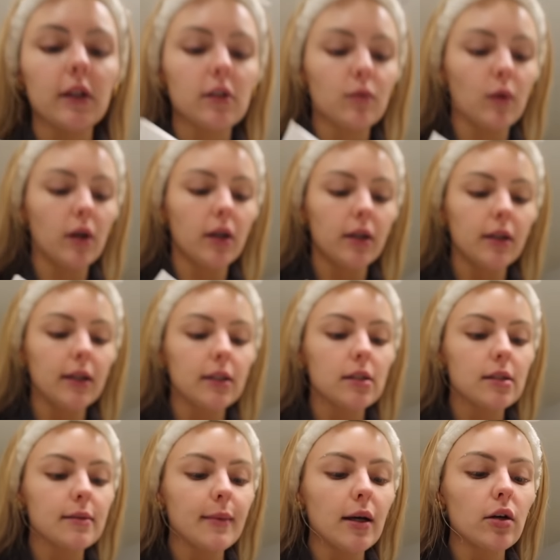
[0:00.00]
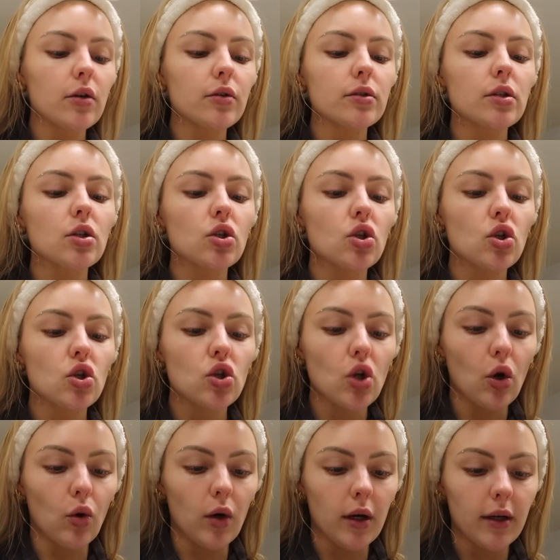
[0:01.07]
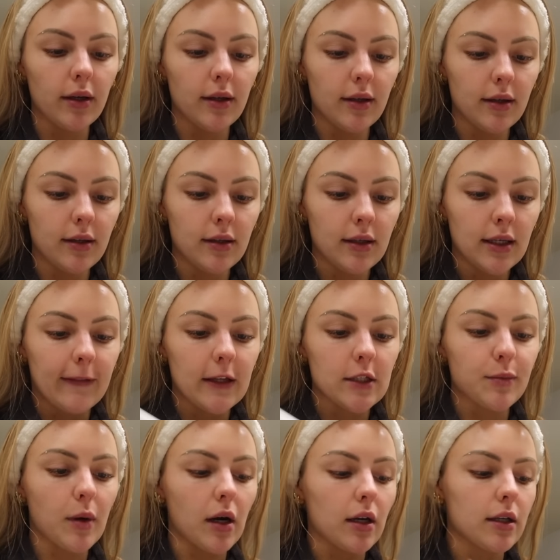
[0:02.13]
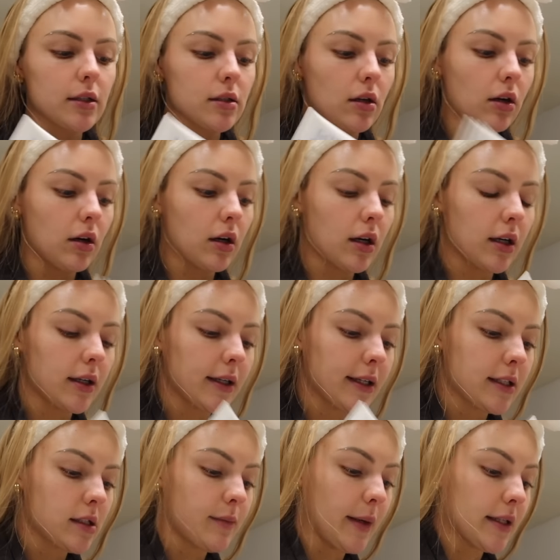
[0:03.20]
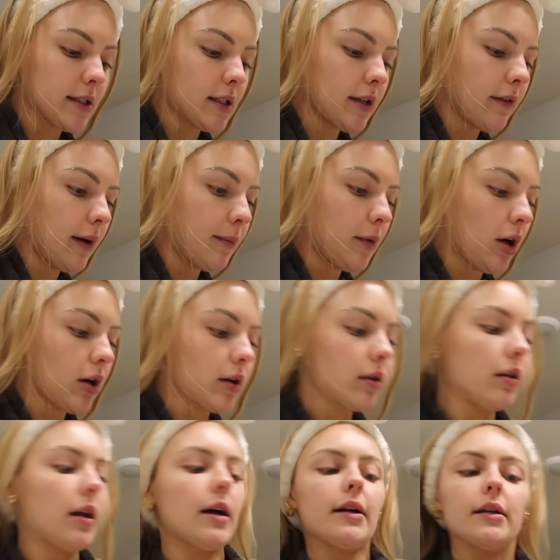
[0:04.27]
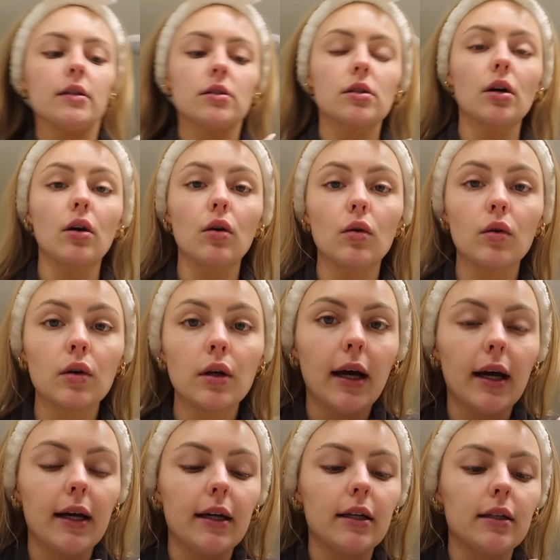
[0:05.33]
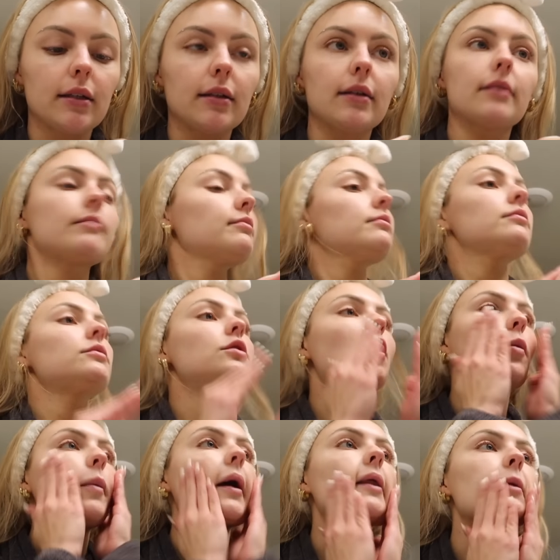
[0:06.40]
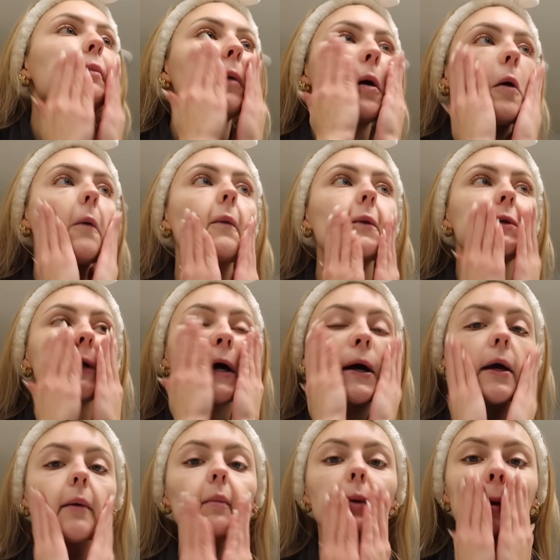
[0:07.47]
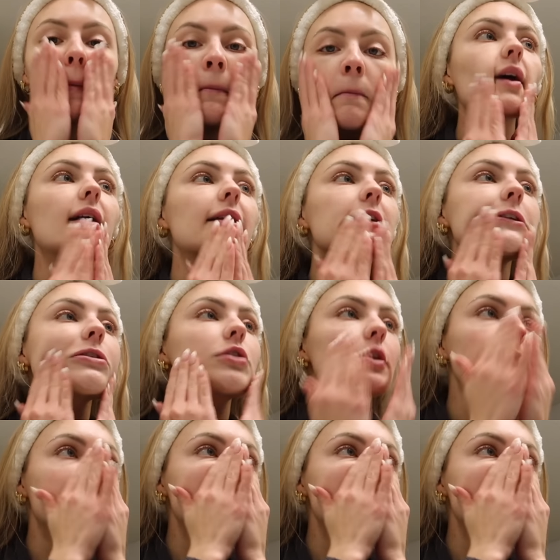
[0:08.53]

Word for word: this one. It smells so good. And these products are expensive, I'm not gonna lie. So I don't buy them all the time. I like to treat